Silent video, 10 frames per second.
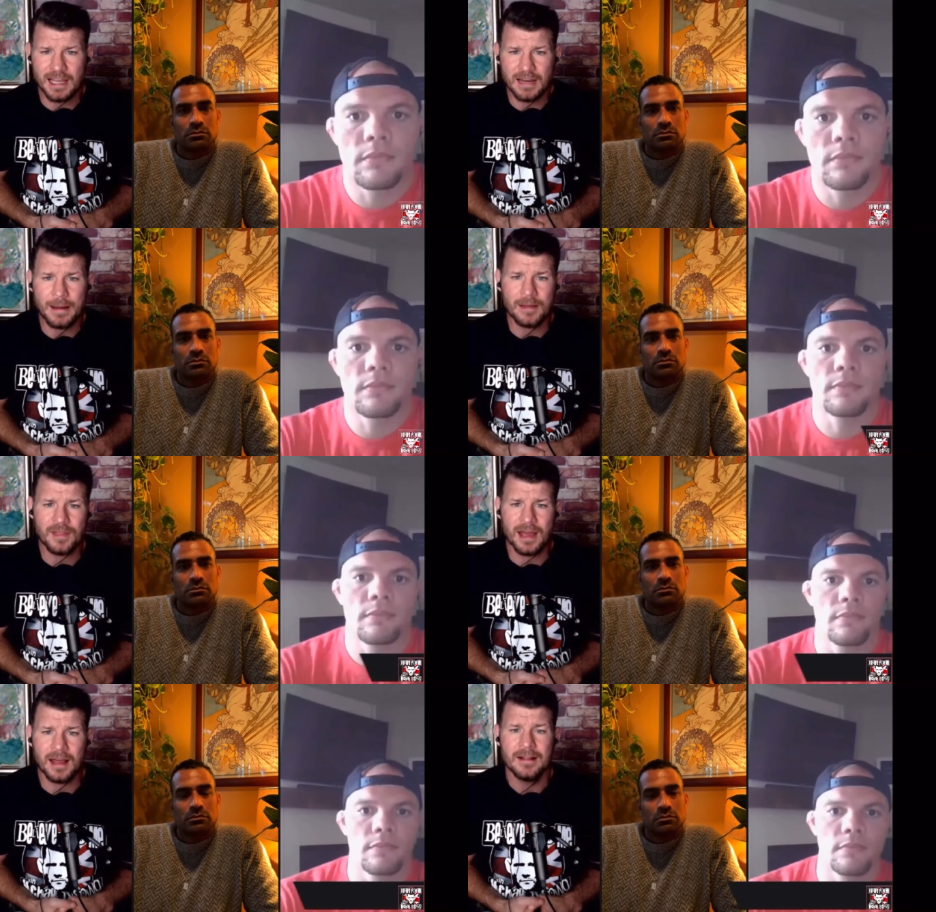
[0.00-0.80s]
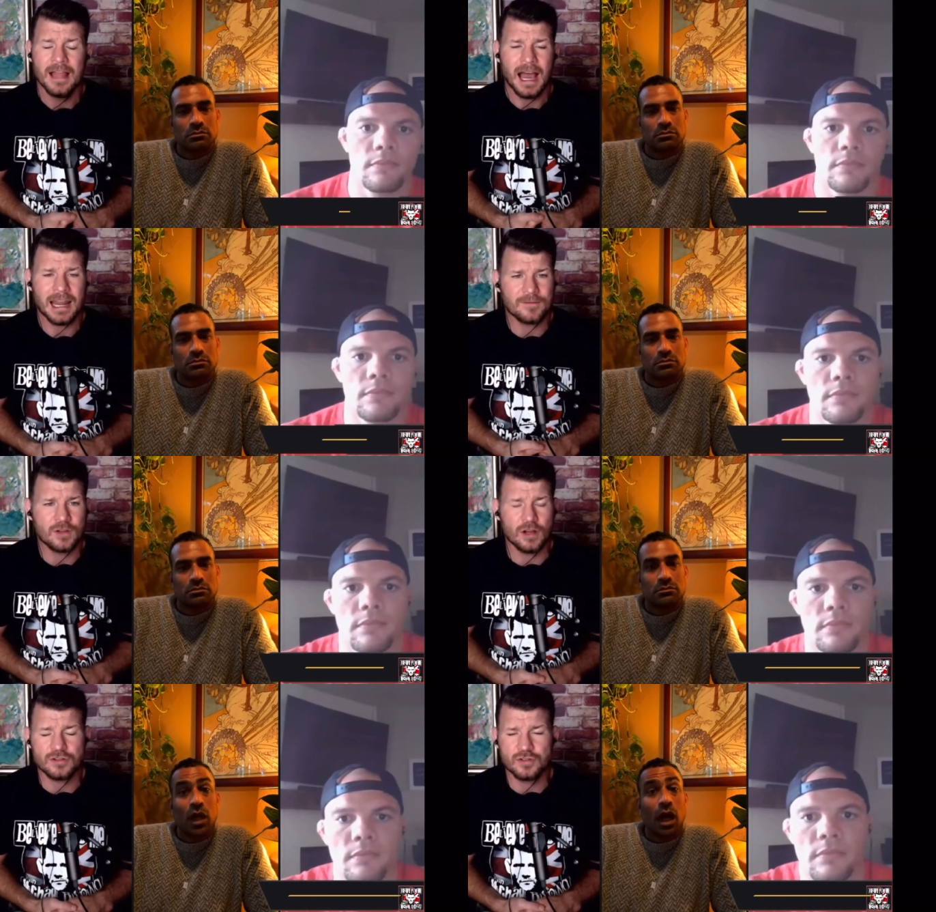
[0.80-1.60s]
Speaker 1: forget about that. And
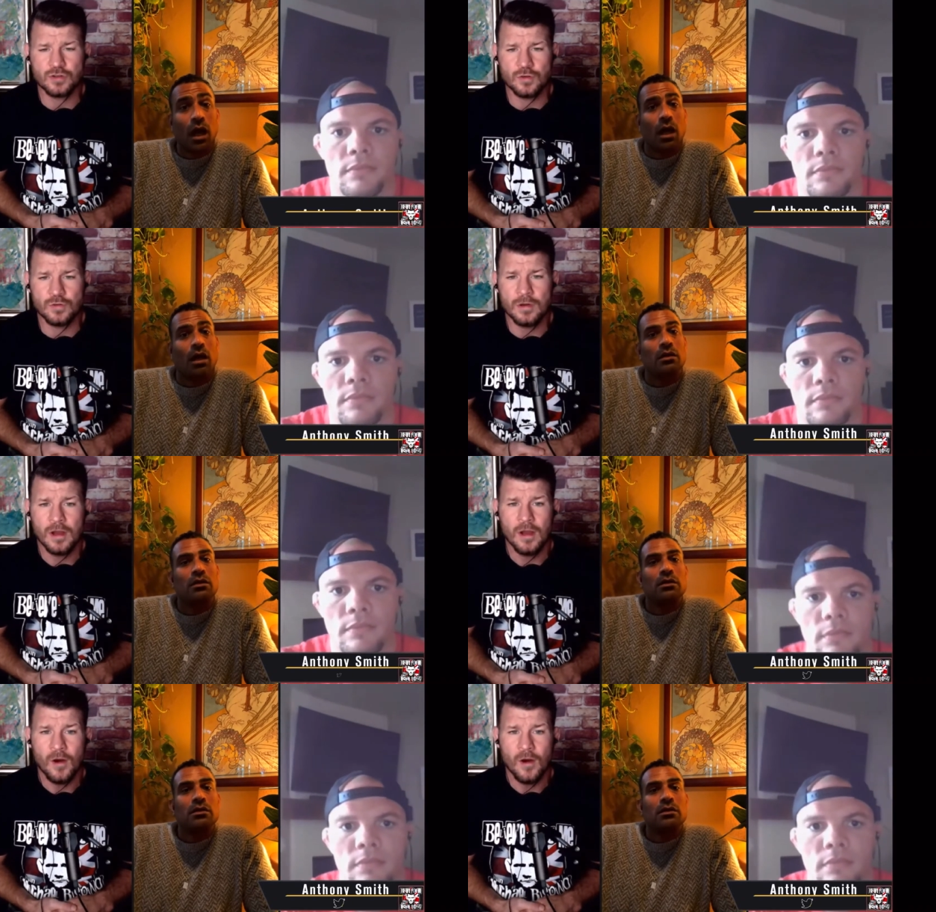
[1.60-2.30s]
I've got no! to.